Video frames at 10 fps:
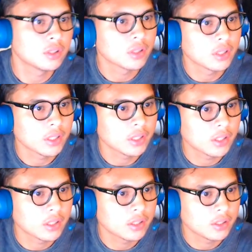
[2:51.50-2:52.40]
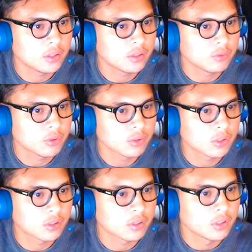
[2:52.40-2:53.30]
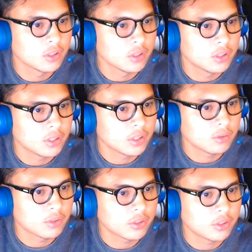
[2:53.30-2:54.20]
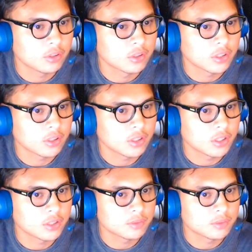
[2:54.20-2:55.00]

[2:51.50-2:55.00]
and WinRAR, yeah, right here, click on it.